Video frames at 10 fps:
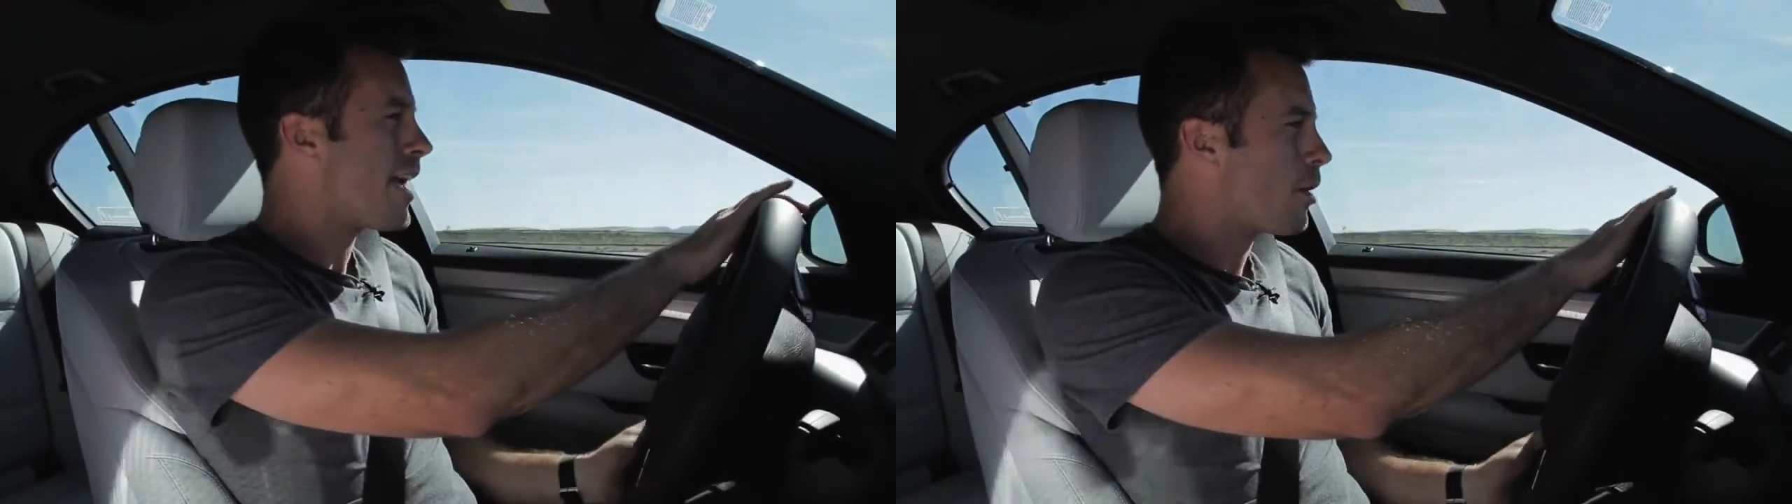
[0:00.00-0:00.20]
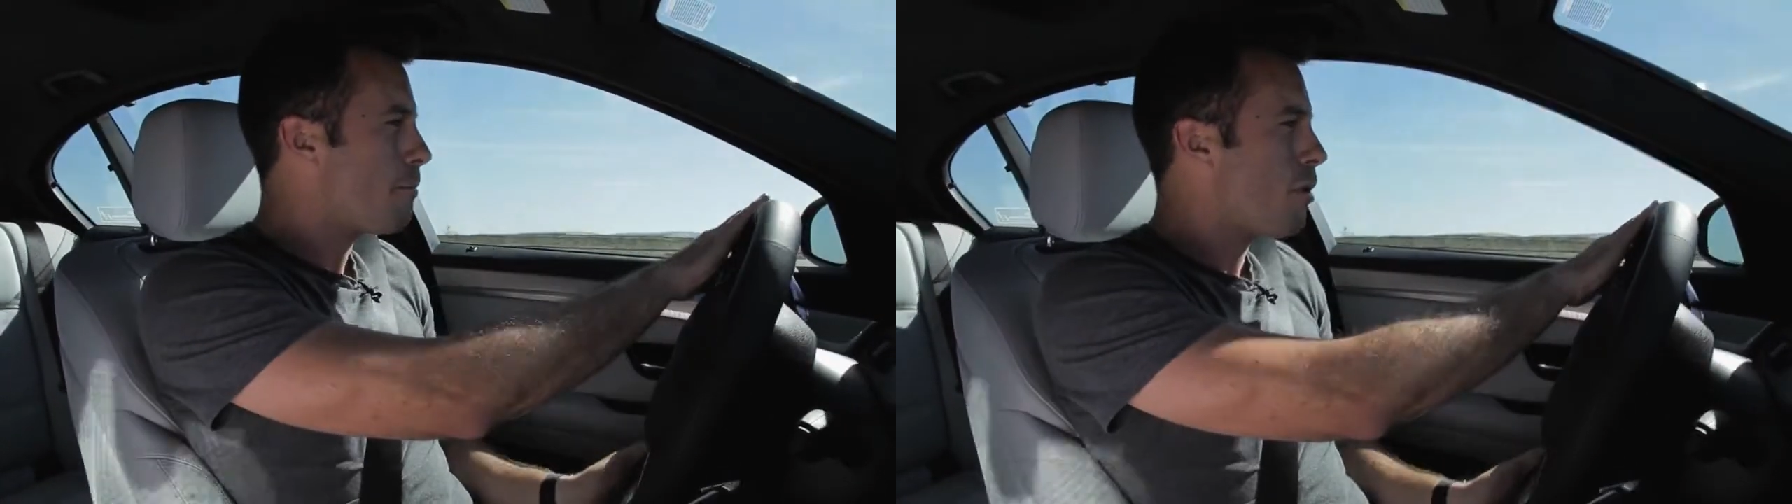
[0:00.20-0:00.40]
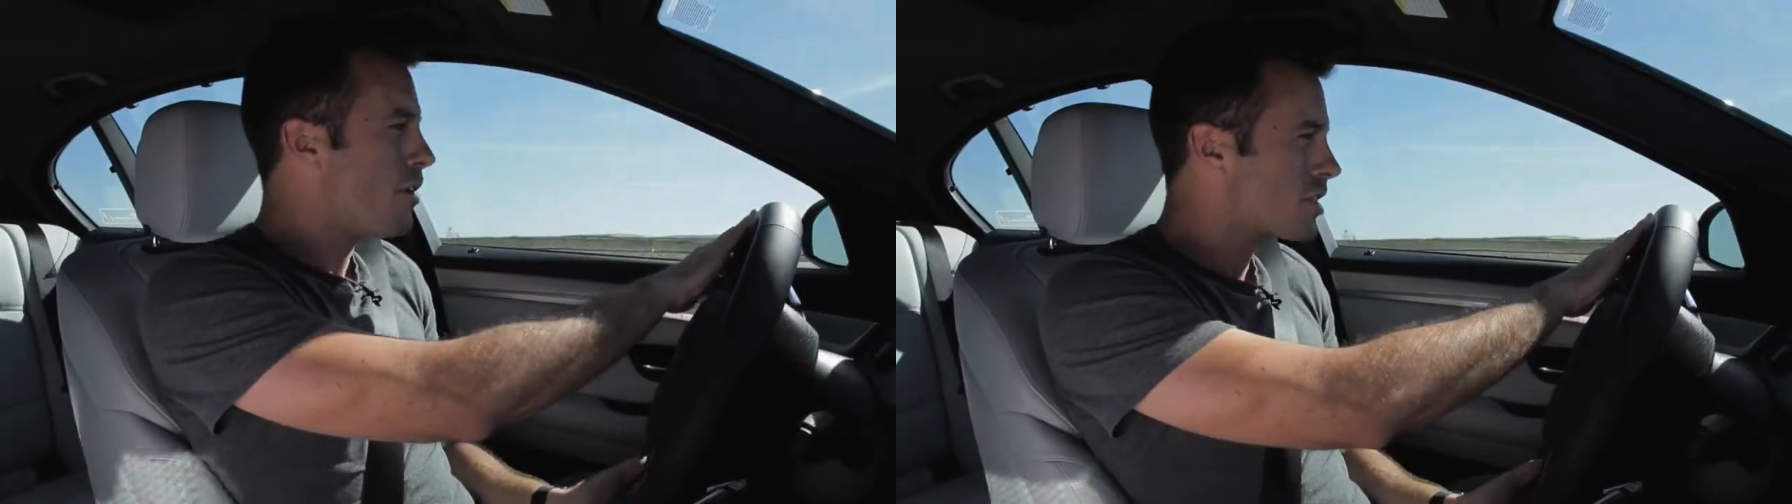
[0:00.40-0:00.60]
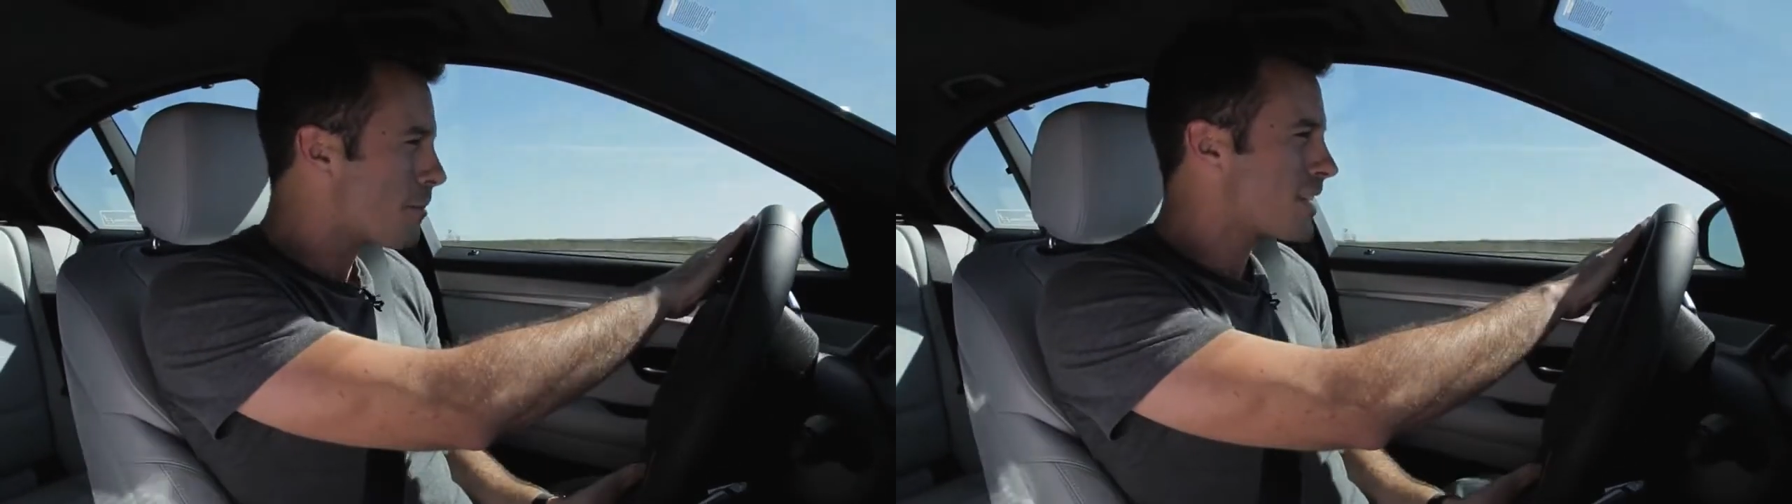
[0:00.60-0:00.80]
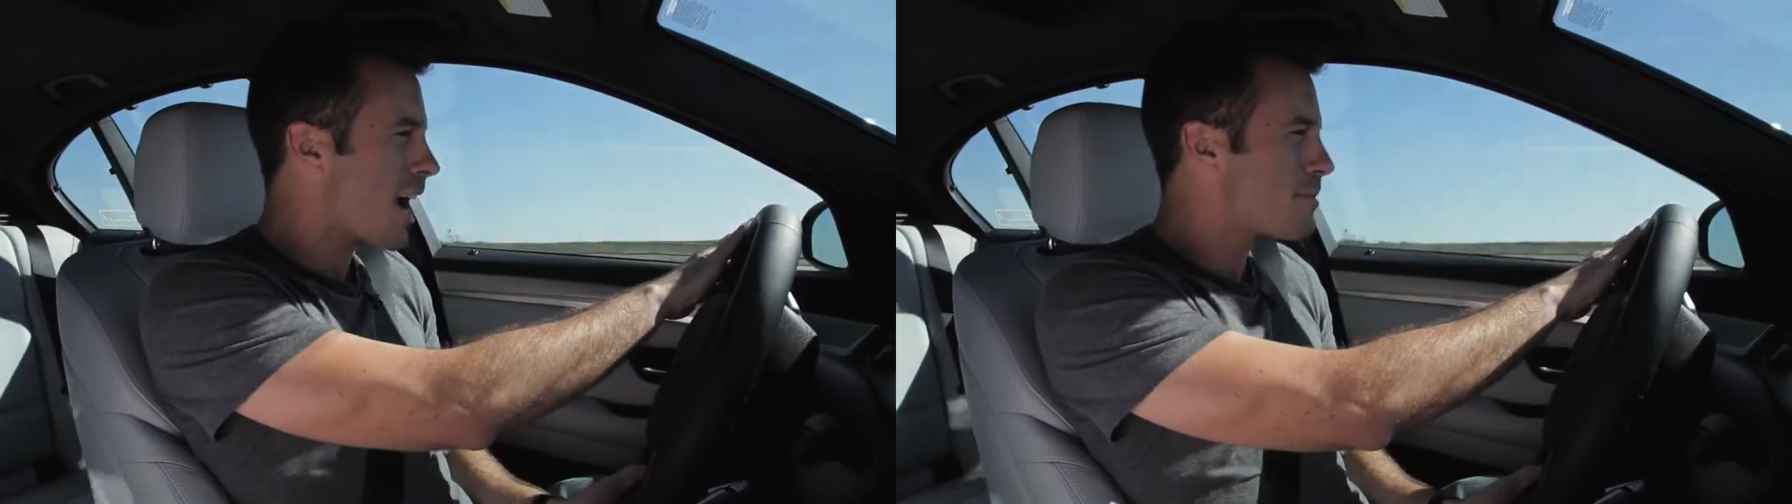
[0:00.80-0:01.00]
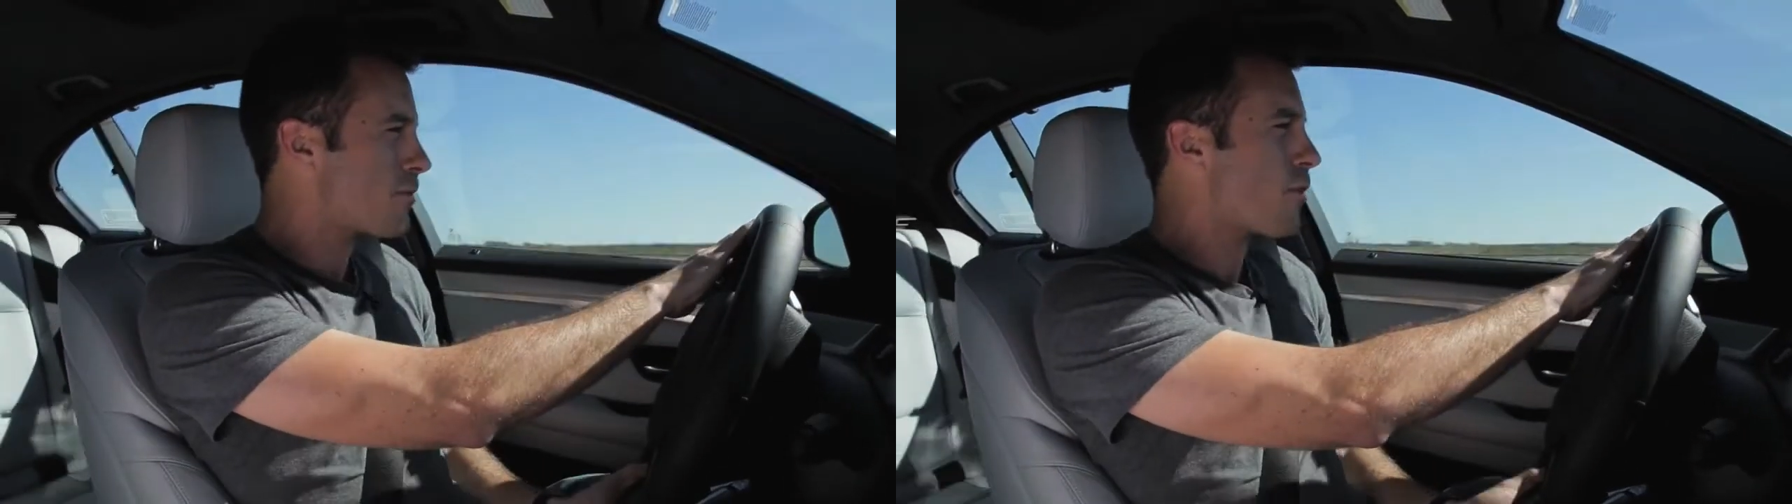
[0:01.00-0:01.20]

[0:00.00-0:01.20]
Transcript: It'll push sometimes.